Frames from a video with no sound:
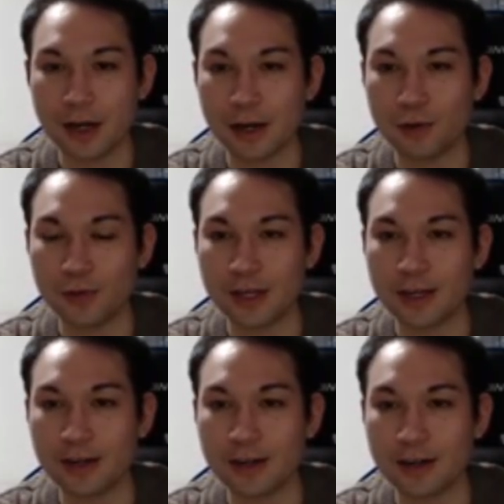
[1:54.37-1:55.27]
I hope we
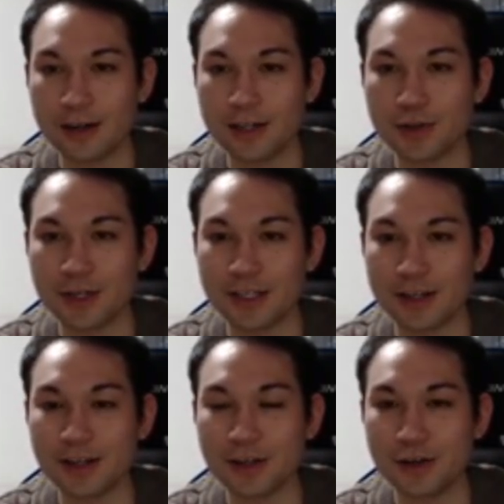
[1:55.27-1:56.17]
can enjoy
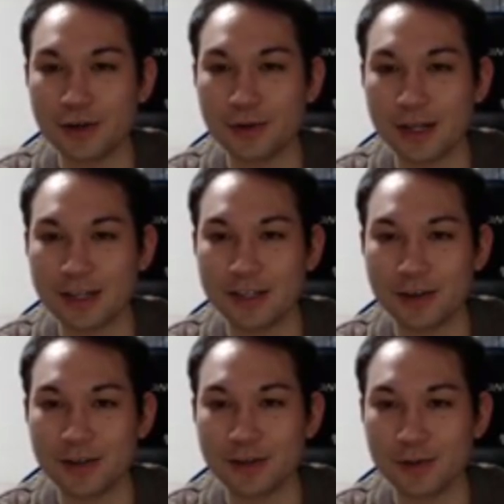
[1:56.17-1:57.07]
studying Go next
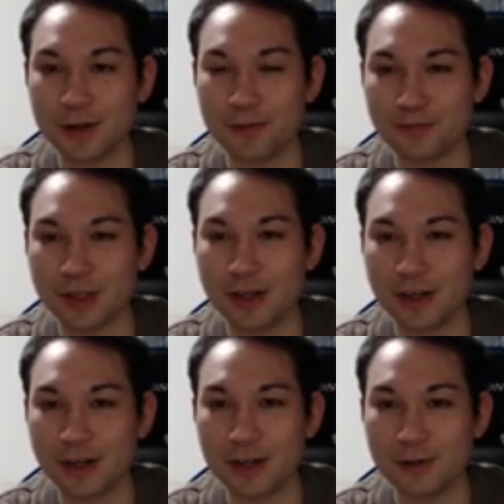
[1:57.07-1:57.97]
year as well
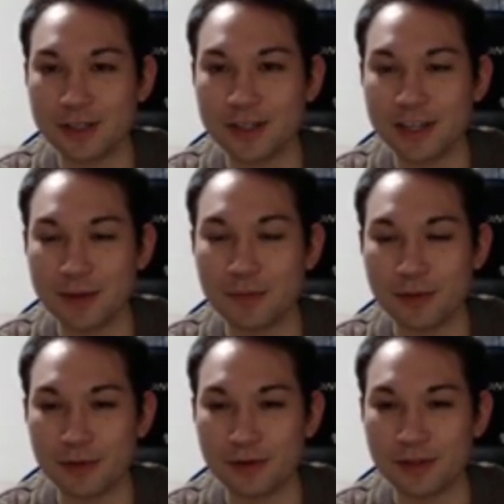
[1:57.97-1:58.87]
with the same
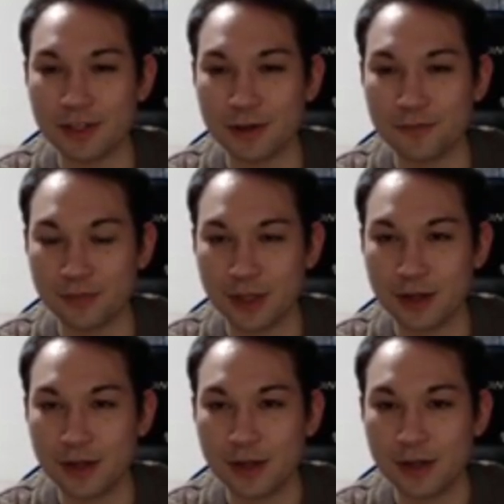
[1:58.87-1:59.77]
member. So
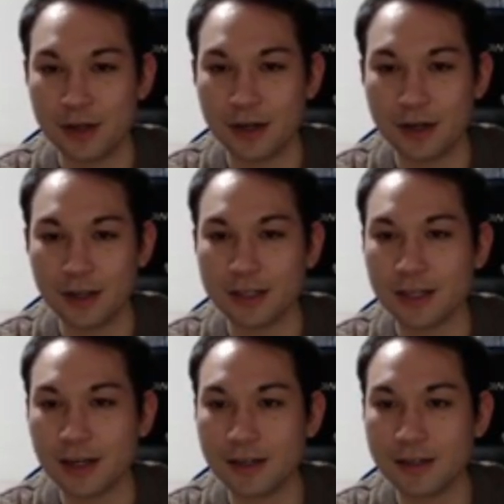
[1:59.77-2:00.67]

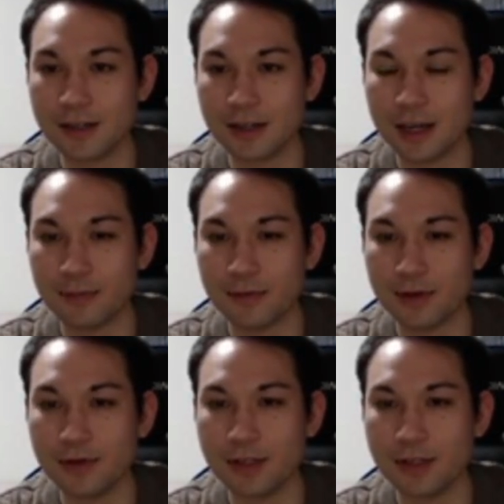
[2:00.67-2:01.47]
let's get into the game review.